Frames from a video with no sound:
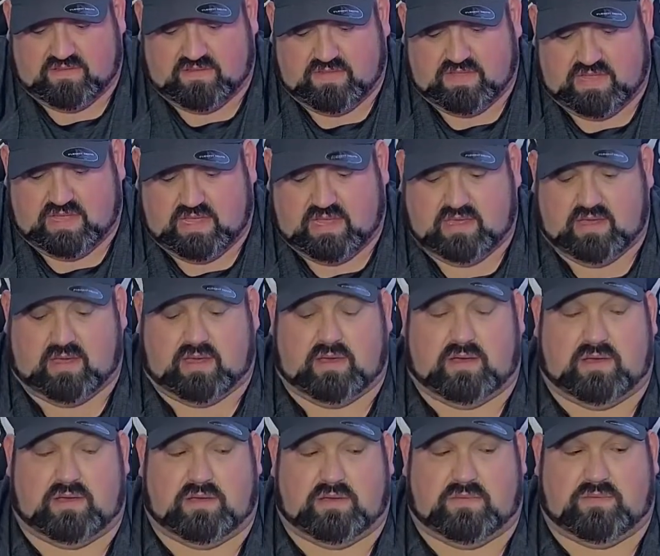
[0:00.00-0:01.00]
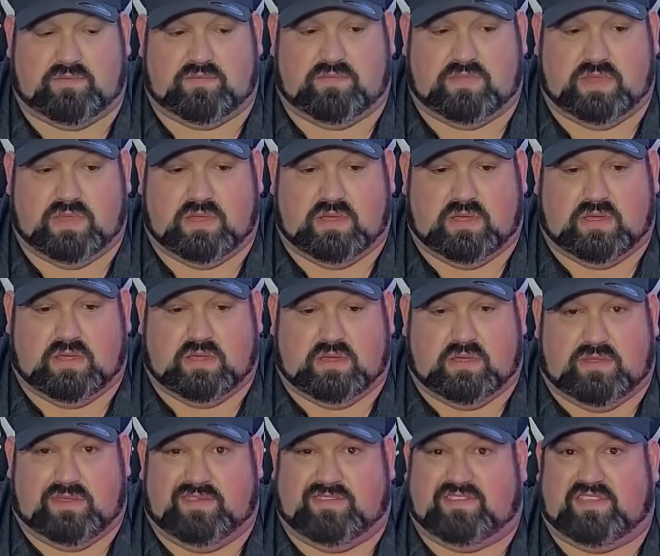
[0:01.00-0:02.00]
the
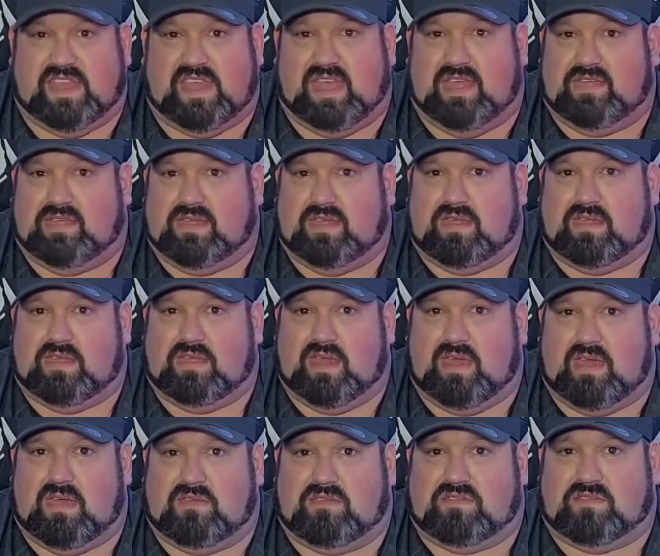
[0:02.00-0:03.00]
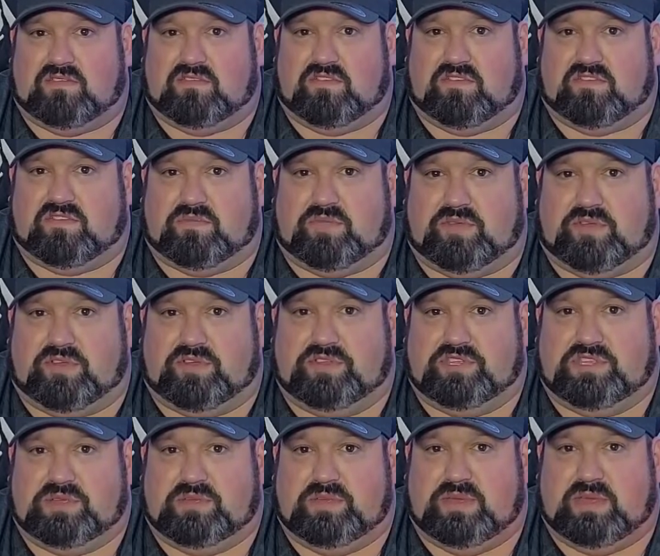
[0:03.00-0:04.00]
saying that it has addressable
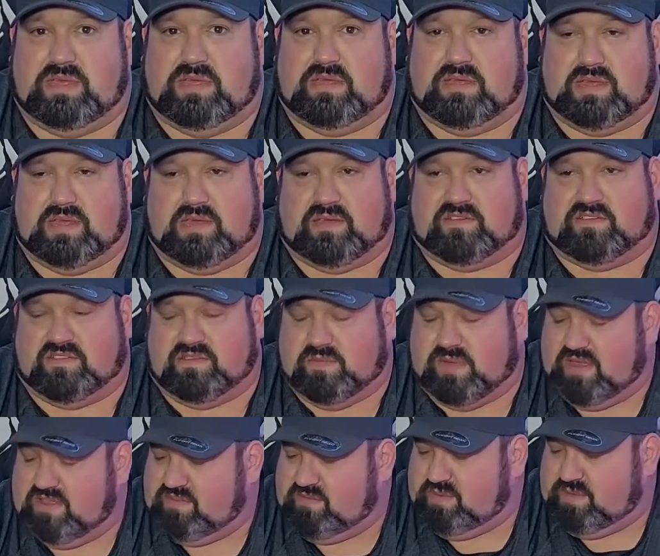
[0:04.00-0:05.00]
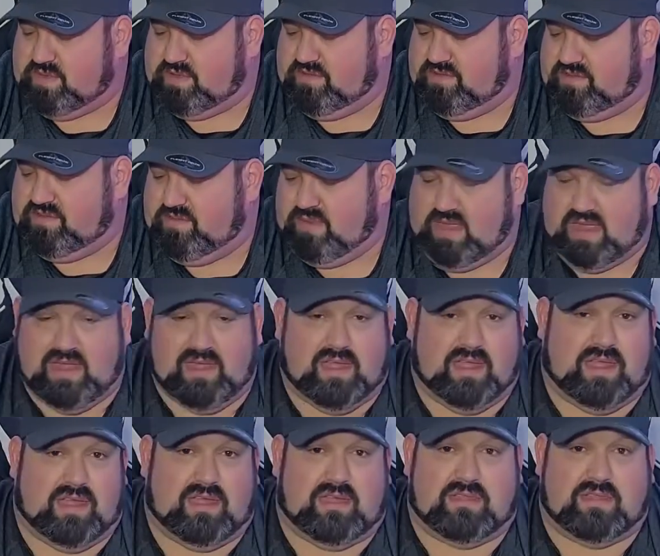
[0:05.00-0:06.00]
RGB, like customizable RGB,
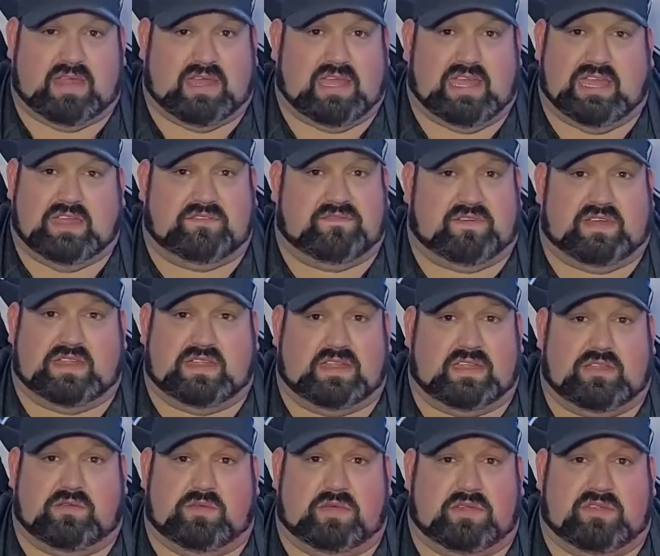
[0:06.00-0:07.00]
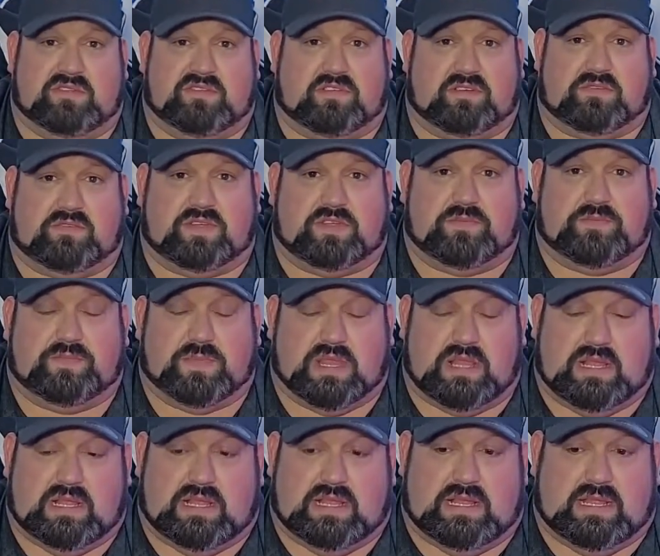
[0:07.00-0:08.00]
and I can't find it anywhere in the software.
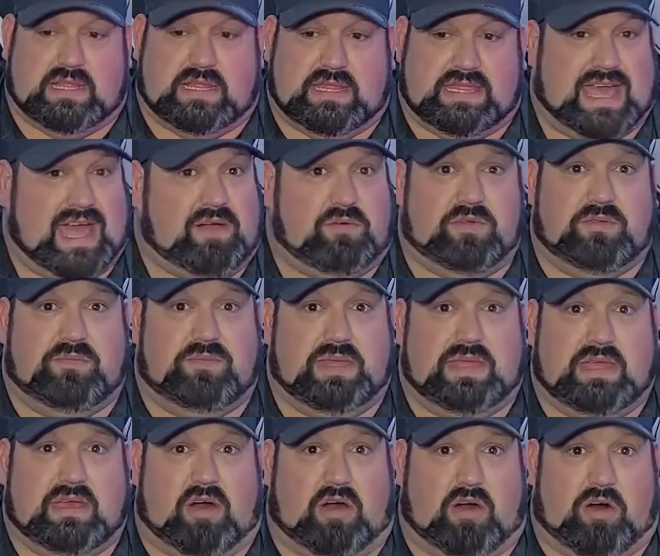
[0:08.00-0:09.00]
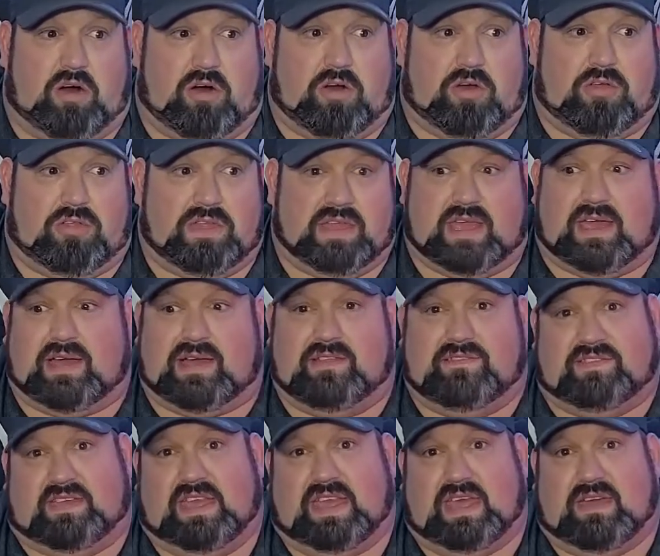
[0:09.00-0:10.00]
That would be all the
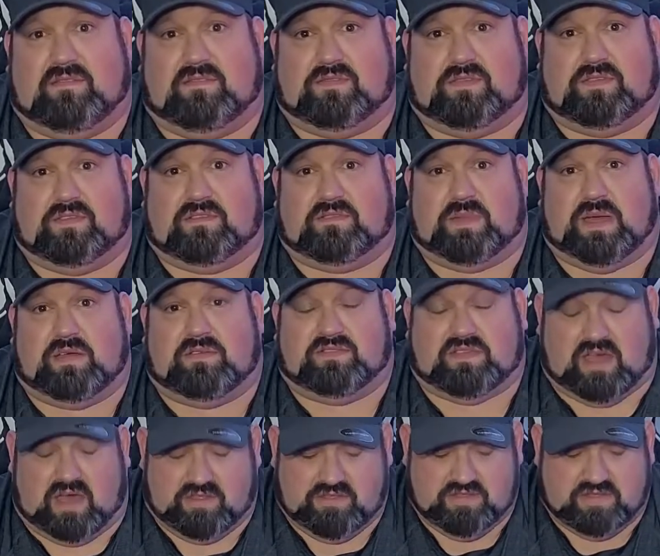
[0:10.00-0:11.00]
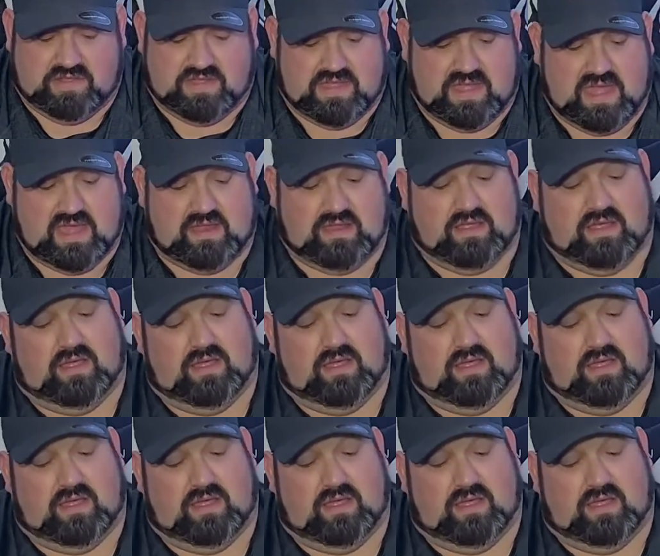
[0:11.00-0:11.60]
cons I have for this mouse. Other than that,